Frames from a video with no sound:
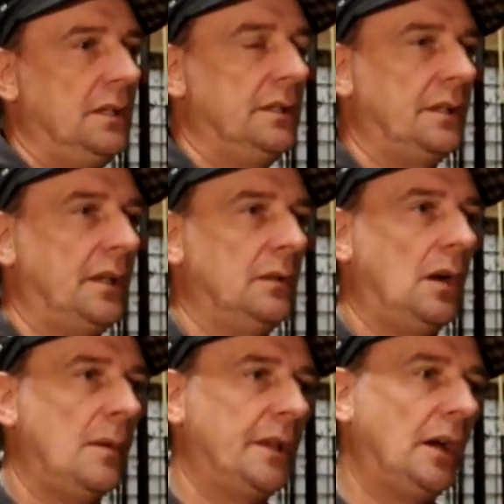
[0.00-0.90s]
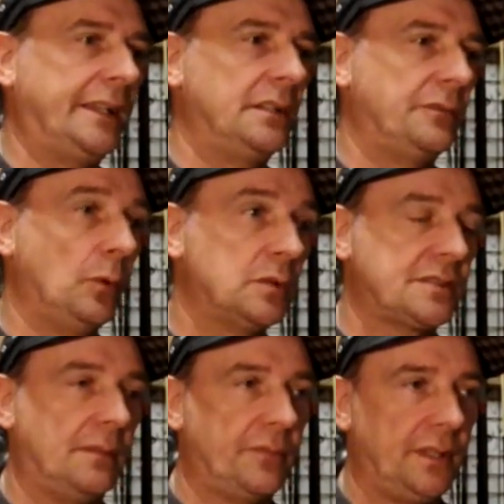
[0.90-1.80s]
you know, I mean, I can afford
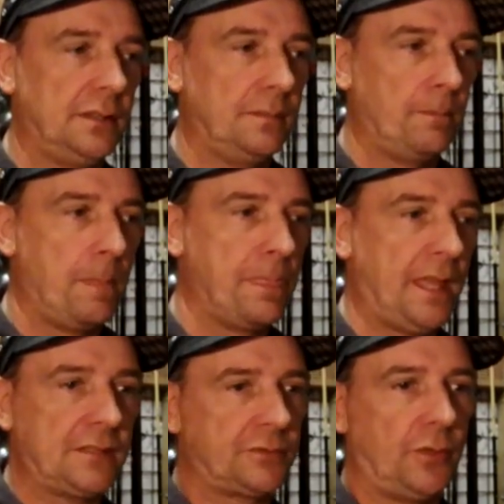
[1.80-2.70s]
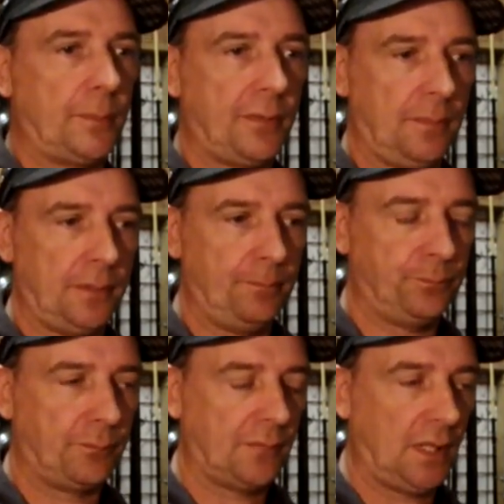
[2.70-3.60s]
something. That's not the problem.
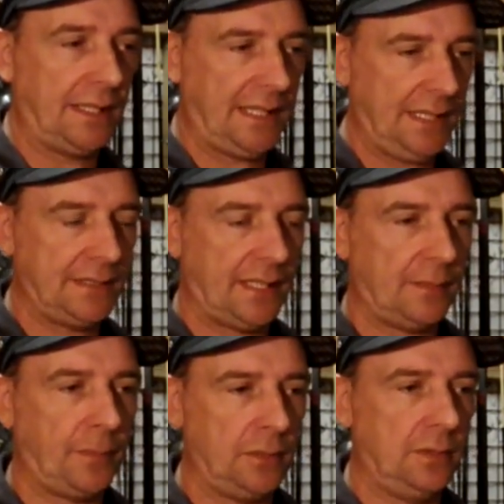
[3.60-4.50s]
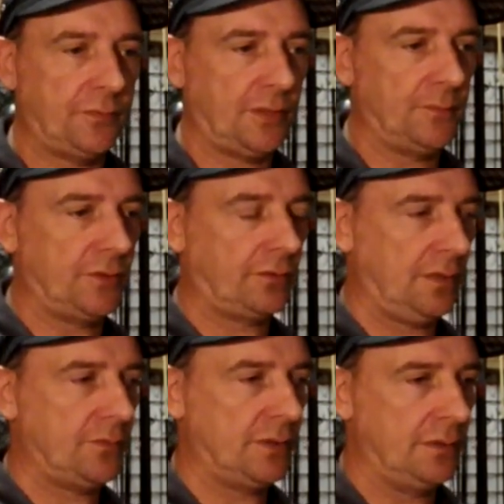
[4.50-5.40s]
I can get a boat of some
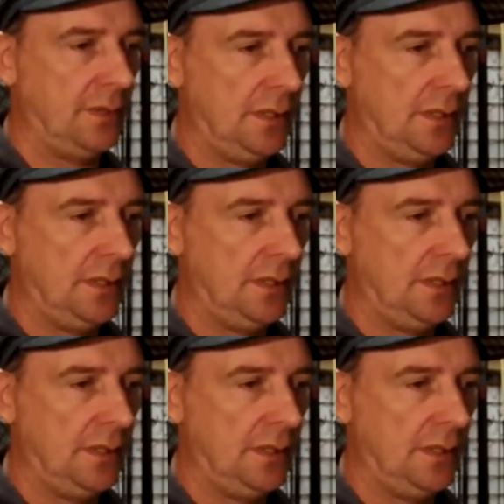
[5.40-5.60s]
description.